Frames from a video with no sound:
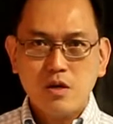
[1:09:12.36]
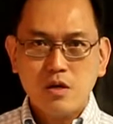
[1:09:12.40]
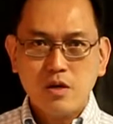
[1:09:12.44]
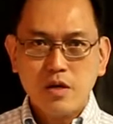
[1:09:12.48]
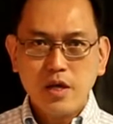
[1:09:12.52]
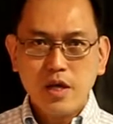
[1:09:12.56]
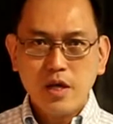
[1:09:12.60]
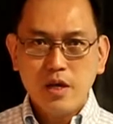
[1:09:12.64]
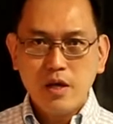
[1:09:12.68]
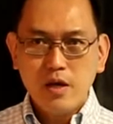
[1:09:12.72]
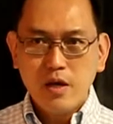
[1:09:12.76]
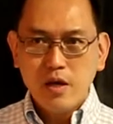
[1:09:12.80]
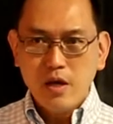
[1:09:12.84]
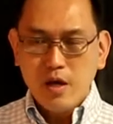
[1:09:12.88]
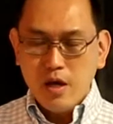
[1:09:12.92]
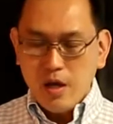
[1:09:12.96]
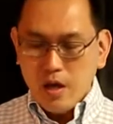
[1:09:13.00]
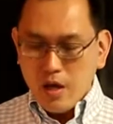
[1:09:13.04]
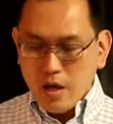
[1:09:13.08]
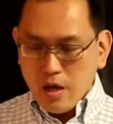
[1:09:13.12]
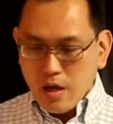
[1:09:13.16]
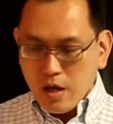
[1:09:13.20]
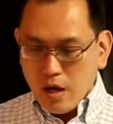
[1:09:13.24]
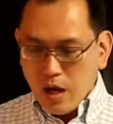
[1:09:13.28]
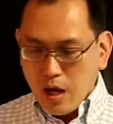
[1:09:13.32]
Okay,
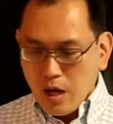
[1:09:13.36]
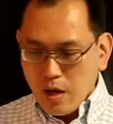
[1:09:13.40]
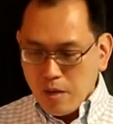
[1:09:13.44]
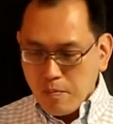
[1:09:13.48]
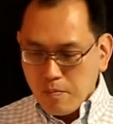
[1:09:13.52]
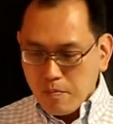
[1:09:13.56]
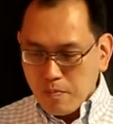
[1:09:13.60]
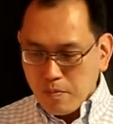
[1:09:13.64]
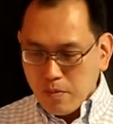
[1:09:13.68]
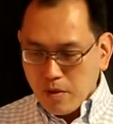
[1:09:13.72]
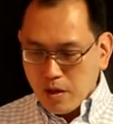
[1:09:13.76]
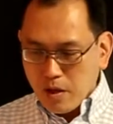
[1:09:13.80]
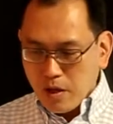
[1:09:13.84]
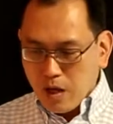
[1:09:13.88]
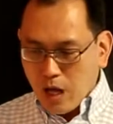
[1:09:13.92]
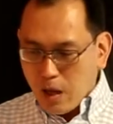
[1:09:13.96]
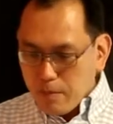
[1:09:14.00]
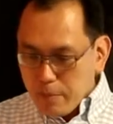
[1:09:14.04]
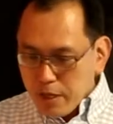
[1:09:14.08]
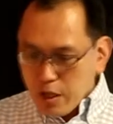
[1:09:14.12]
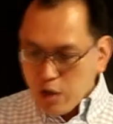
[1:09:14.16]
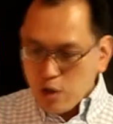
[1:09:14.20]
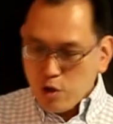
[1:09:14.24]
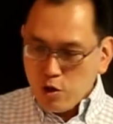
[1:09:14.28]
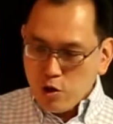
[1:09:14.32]

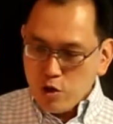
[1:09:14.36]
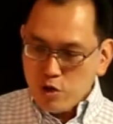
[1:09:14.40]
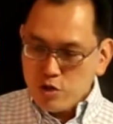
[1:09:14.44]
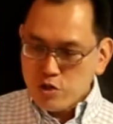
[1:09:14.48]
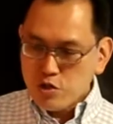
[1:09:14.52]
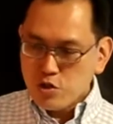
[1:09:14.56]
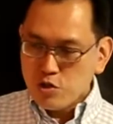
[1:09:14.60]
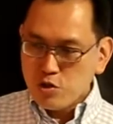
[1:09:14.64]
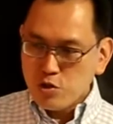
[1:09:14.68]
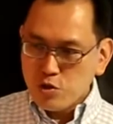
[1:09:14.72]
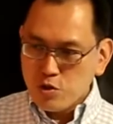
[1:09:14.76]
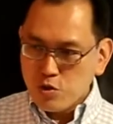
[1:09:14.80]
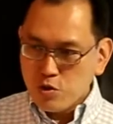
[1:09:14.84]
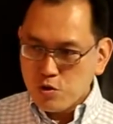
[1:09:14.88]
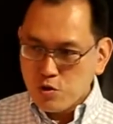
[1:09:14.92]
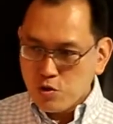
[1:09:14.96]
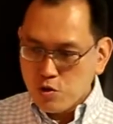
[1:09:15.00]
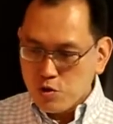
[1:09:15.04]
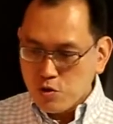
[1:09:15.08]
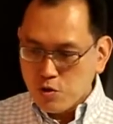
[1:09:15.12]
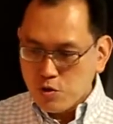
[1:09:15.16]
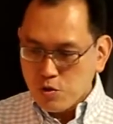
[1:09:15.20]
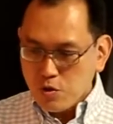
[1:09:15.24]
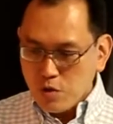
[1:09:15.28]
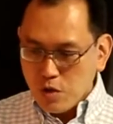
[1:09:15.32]
coming close
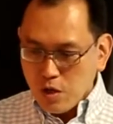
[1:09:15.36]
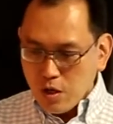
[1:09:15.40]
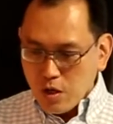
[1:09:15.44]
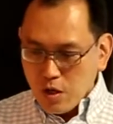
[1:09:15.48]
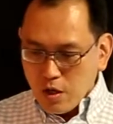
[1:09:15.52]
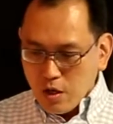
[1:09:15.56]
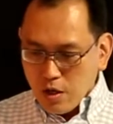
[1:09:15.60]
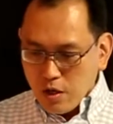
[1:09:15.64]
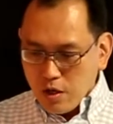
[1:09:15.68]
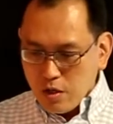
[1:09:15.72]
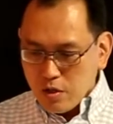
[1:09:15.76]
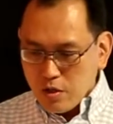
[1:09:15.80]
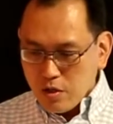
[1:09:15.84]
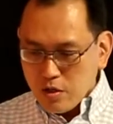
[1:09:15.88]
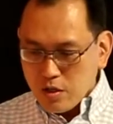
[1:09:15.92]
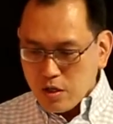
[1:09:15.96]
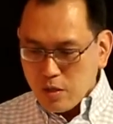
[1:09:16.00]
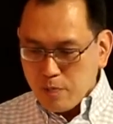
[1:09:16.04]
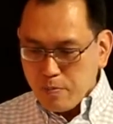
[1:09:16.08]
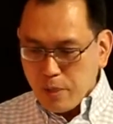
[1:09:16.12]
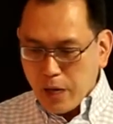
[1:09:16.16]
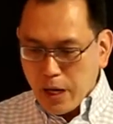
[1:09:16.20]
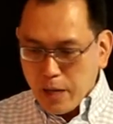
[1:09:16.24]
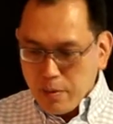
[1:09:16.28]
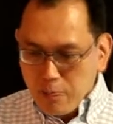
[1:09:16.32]
to you know,
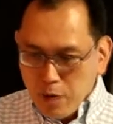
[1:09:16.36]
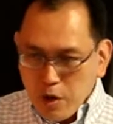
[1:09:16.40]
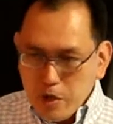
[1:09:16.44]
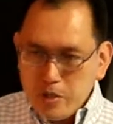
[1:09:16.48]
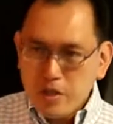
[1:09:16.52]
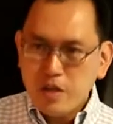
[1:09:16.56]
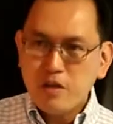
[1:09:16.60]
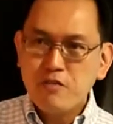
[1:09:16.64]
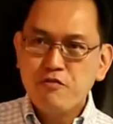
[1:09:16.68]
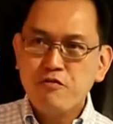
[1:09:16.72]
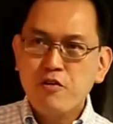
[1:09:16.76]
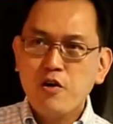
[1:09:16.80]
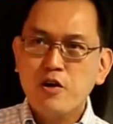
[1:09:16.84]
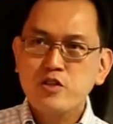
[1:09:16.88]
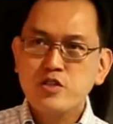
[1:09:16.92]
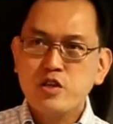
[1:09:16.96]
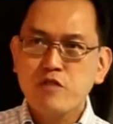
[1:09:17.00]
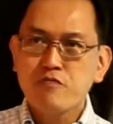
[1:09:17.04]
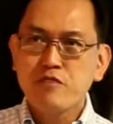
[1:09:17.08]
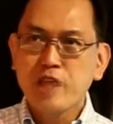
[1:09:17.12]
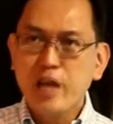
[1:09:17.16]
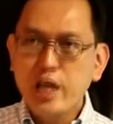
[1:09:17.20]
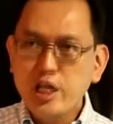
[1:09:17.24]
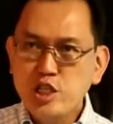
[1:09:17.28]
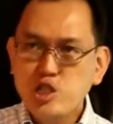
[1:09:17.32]
the primordial force
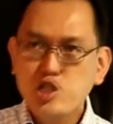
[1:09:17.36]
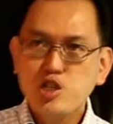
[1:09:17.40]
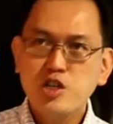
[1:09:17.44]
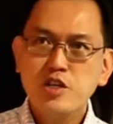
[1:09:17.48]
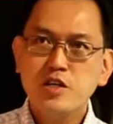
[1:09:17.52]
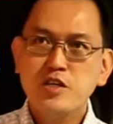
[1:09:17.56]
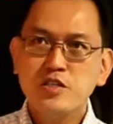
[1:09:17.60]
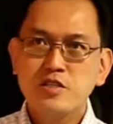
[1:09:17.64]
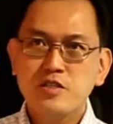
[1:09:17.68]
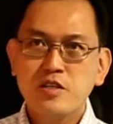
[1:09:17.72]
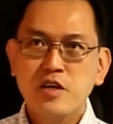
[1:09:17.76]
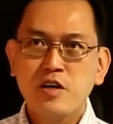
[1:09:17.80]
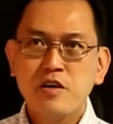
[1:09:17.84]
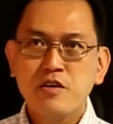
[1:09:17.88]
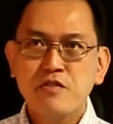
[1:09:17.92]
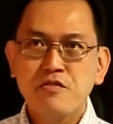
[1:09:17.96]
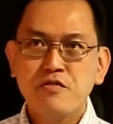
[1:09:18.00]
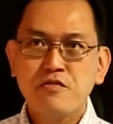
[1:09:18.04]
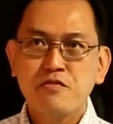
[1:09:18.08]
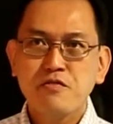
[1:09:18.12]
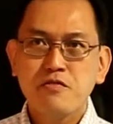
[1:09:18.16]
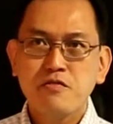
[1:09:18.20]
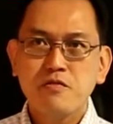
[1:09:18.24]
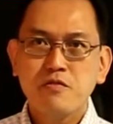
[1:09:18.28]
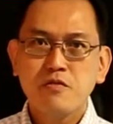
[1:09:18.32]
of nature itself.
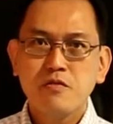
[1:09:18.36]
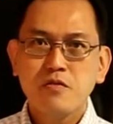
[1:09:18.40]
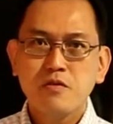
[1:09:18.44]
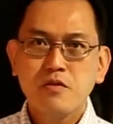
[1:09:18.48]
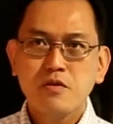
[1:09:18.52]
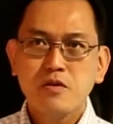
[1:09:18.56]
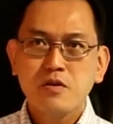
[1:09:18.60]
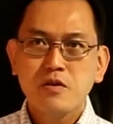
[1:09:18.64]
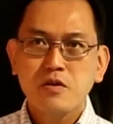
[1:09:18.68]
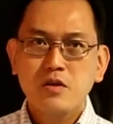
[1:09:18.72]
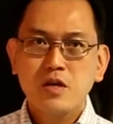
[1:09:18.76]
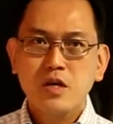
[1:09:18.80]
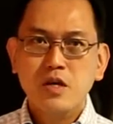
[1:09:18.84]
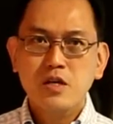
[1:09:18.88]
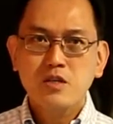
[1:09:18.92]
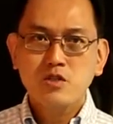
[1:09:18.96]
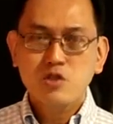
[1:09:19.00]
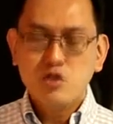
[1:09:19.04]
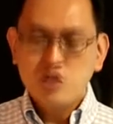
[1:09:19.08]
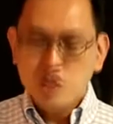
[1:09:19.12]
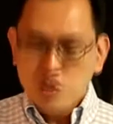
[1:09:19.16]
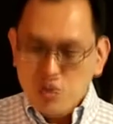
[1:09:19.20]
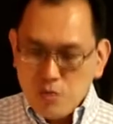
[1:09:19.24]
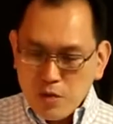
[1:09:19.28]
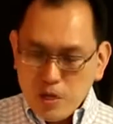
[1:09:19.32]
Okay,
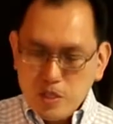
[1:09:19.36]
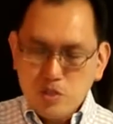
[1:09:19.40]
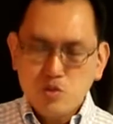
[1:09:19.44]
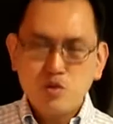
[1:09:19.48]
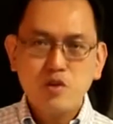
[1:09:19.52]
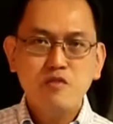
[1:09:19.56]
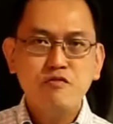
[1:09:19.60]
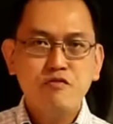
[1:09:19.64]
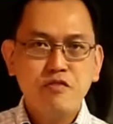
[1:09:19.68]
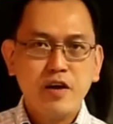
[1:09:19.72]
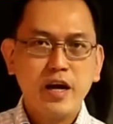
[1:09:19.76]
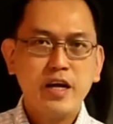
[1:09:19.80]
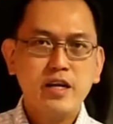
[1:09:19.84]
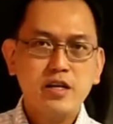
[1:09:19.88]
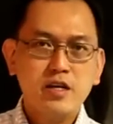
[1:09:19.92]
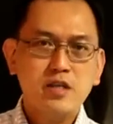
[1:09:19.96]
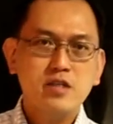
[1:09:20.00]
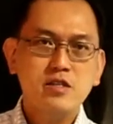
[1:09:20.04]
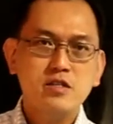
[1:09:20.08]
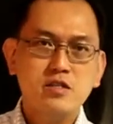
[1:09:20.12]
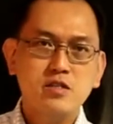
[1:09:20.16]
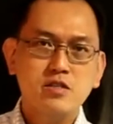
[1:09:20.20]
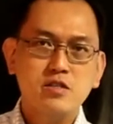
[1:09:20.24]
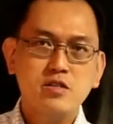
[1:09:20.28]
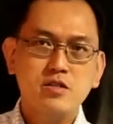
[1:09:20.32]
so she wants to invite
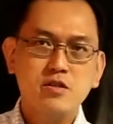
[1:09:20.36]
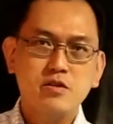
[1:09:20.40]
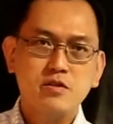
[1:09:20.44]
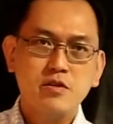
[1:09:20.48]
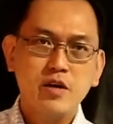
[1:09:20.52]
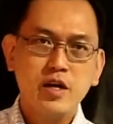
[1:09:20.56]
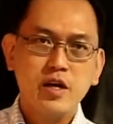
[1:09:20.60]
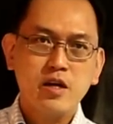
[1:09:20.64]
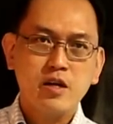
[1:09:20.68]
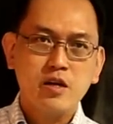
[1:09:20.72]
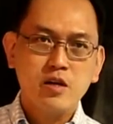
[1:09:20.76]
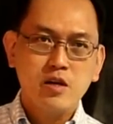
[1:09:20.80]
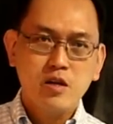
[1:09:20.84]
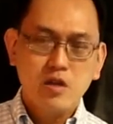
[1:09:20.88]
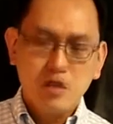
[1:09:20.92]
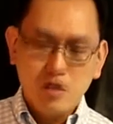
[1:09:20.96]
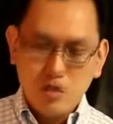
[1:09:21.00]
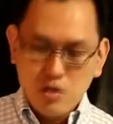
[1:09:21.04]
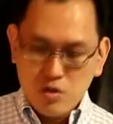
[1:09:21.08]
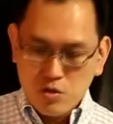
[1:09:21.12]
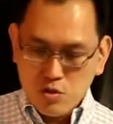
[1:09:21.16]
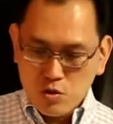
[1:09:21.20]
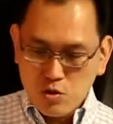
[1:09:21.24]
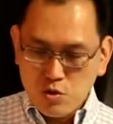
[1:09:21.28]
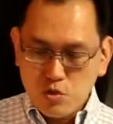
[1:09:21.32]
us, right,
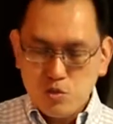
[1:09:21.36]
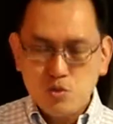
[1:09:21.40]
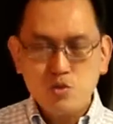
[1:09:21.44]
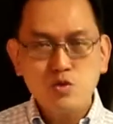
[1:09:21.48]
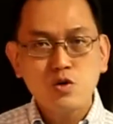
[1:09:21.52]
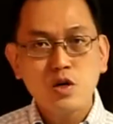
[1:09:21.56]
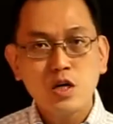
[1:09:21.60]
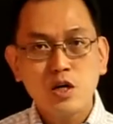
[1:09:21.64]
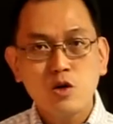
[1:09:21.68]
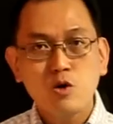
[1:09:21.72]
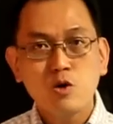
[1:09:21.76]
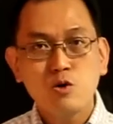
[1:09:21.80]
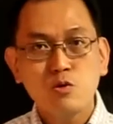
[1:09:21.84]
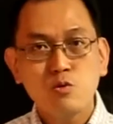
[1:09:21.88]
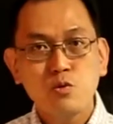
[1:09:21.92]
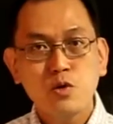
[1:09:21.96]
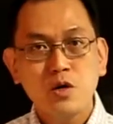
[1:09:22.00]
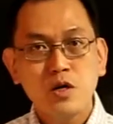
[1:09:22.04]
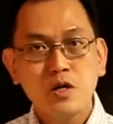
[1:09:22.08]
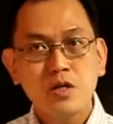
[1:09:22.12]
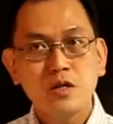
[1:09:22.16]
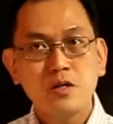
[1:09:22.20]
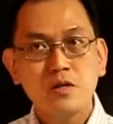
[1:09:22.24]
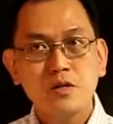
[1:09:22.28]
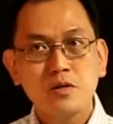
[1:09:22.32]
to her own
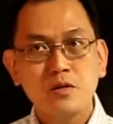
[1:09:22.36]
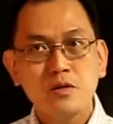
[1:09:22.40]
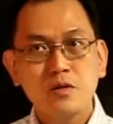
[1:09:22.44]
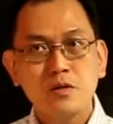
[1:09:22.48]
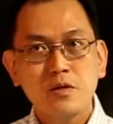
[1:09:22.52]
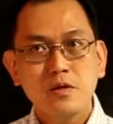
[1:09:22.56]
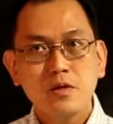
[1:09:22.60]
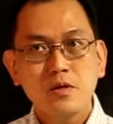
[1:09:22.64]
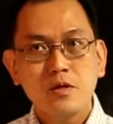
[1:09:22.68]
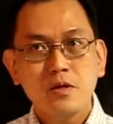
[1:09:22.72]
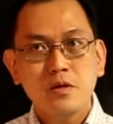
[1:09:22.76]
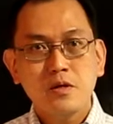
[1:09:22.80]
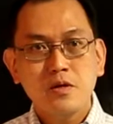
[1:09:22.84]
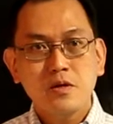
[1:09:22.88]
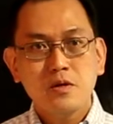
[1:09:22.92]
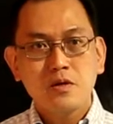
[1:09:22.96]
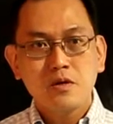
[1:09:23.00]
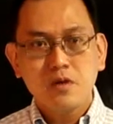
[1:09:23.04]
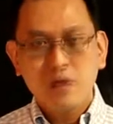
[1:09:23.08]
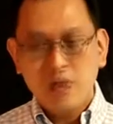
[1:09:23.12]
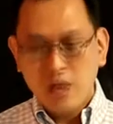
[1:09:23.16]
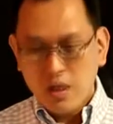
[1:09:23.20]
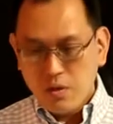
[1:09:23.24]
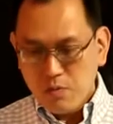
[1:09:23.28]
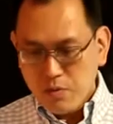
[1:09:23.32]
world,
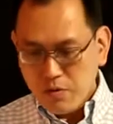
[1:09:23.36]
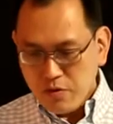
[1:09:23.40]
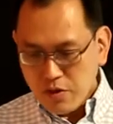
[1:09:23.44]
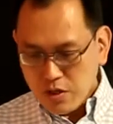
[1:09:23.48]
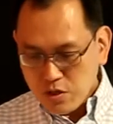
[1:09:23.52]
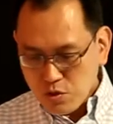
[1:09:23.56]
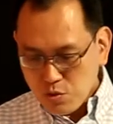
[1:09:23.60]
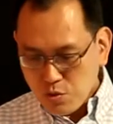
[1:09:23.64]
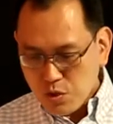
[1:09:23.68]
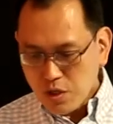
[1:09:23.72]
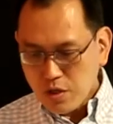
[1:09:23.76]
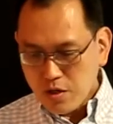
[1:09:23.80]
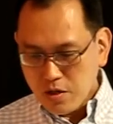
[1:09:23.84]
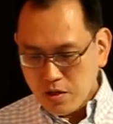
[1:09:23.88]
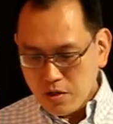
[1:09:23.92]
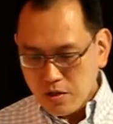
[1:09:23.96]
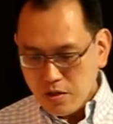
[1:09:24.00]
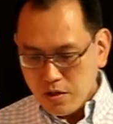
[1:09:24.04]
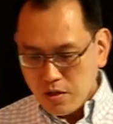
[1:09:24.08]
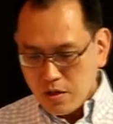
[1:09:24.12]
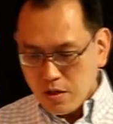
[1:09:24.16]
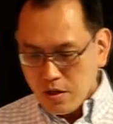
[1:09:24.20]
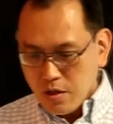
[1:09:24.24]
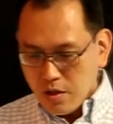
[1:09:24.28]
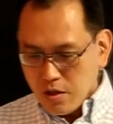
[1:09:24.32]
okay, with this work.
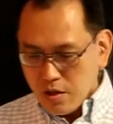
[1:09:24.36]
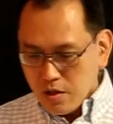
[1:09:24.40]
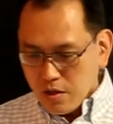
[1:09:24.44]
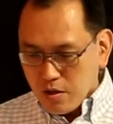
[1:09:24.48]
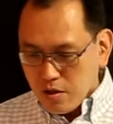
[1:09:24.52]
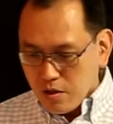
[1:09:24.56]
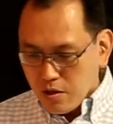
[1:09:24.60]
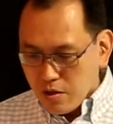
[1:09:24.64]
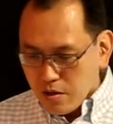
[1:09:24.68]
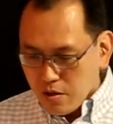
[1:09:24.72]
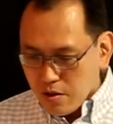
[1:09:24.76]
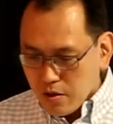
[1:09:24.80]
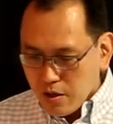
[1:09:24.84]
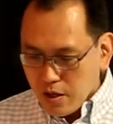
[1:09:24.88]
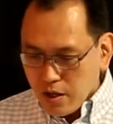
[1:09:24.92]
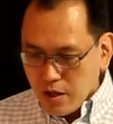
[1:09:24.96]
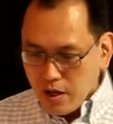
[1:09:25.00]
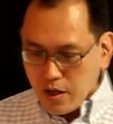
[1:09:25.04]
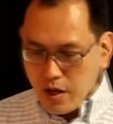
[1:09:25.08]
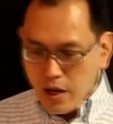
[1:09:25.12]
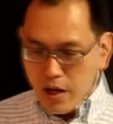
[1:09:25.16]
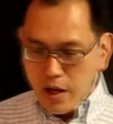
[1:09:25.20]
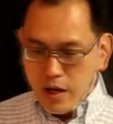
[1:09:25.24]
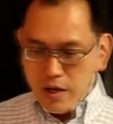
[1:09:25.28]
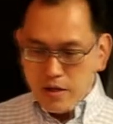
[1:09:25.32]

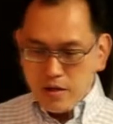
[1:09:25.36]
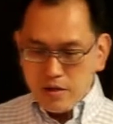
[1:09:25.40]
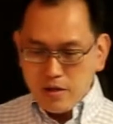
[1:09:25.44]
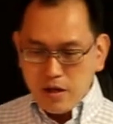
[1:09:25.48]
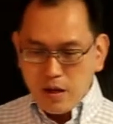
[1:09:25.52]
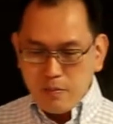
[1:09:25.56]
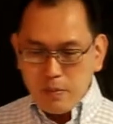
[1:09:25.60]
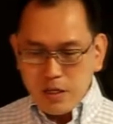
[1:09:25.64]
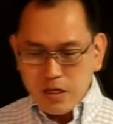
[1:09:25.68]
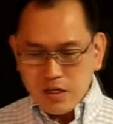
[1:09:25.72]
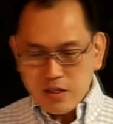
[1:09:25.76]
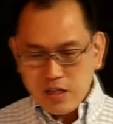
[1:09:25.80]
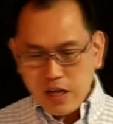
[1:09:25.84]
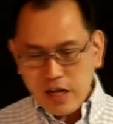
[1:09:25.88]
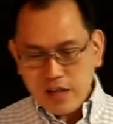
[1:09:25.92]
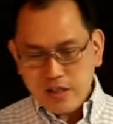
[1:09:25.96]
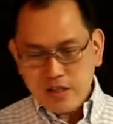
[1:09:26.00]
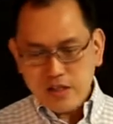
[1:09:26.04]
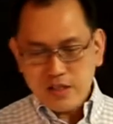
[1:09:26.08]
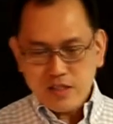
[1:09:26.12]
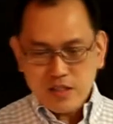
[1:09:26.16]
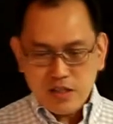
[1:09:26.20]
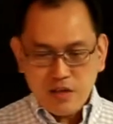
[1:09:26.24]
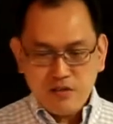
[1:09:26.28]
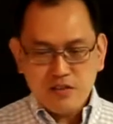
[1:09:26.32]
Okay, and I mean the
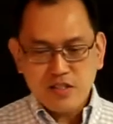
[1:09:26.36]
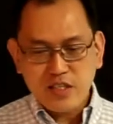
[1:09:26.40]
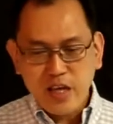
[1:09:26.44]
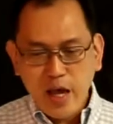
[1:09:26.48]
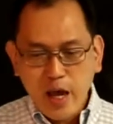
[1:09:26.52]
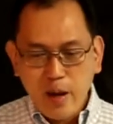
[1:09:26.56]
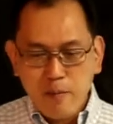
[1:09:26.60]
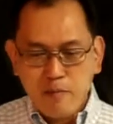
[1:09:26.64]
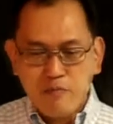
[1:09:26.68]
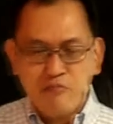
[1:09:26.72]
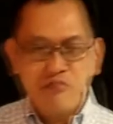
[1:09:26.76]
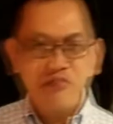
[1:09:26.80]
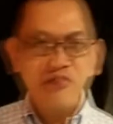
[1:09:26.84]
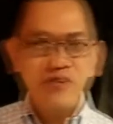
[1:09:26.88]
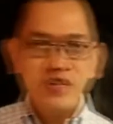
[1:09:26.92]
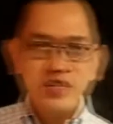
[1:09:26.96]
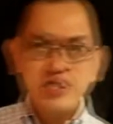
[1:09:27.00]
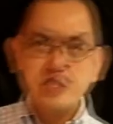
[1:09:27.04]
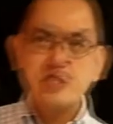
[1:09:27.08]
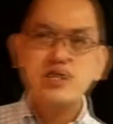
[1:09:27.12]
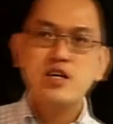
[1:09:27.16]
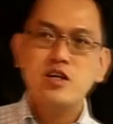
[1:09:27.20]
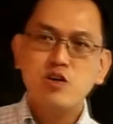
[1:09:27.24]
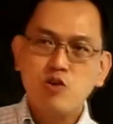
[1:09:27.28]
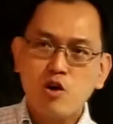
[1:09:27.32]
title itself is Act,
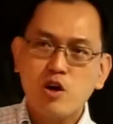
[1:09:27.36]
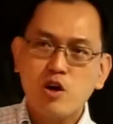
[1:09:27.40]
Physical